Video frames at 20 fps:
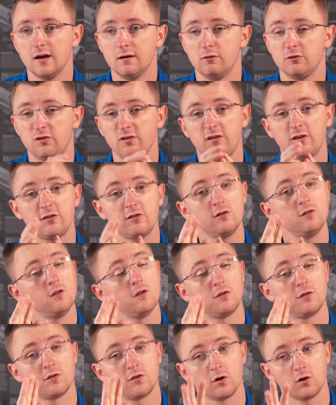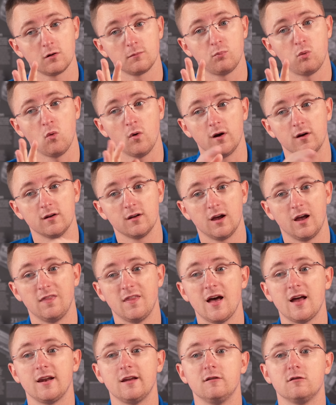Which leads us to the third point, and
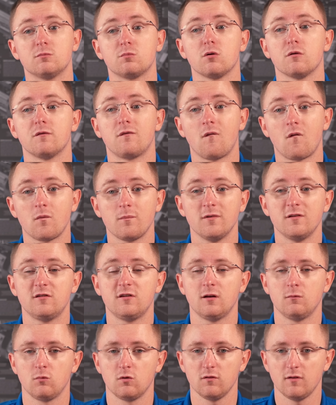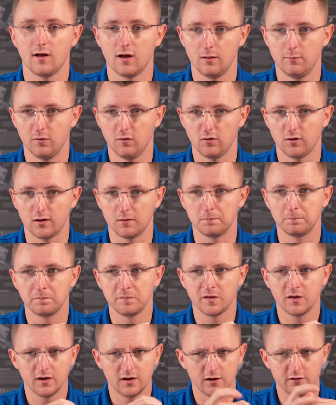that is performance and reliability.
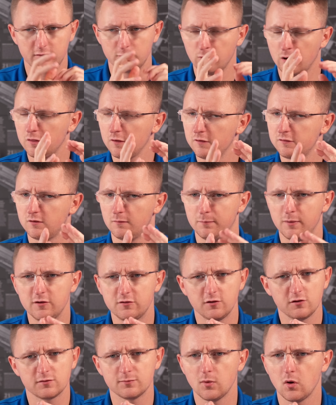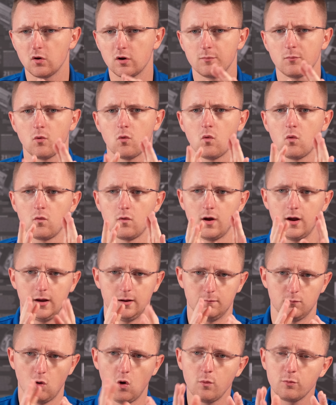You see, whether it's a business modem or
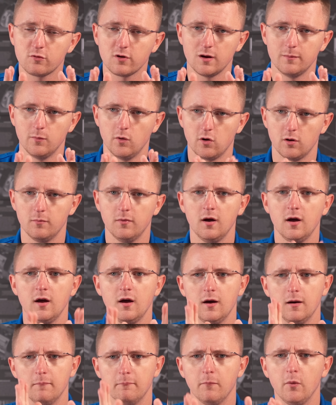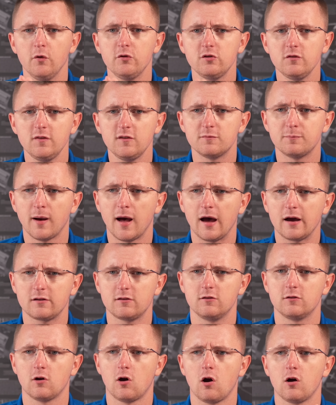a home grid modem, most of these
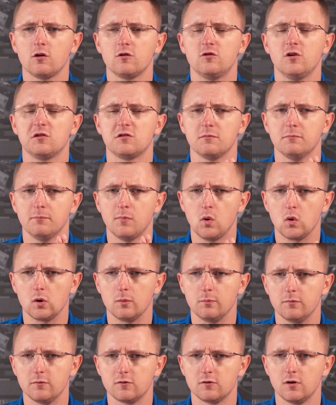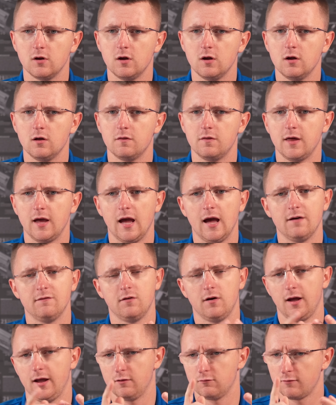boxes aren't just modems. They
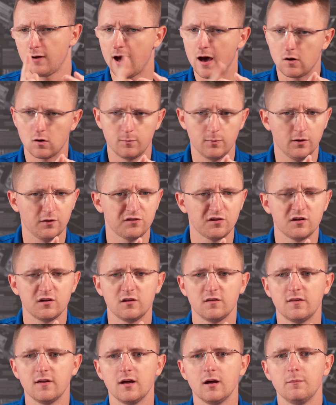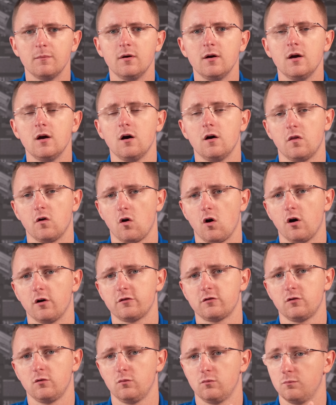have a router built into them. They're
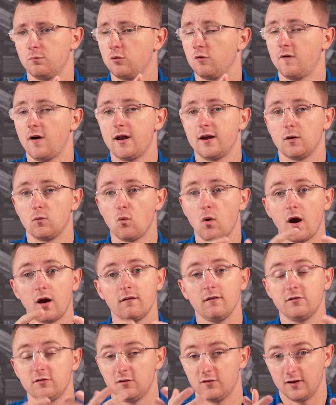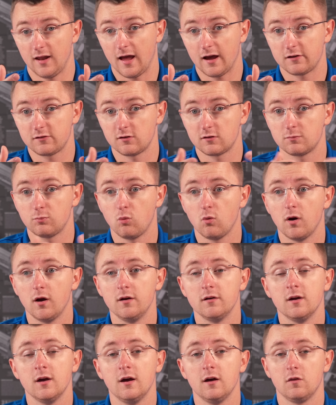also providing wireless. It's an access
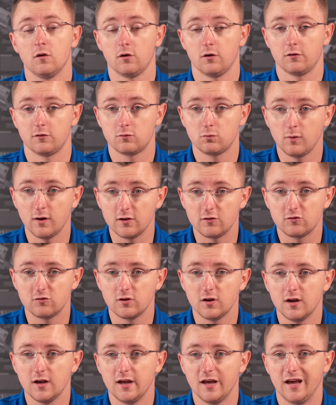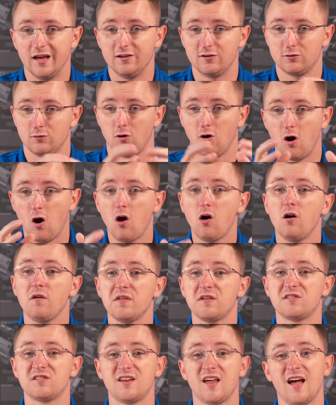point. They're a switch. And so all
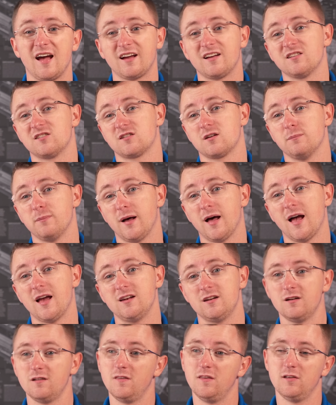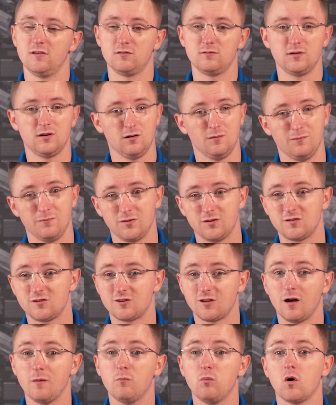this tech is combined into this, you know,
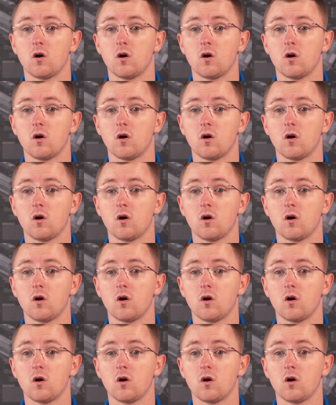sub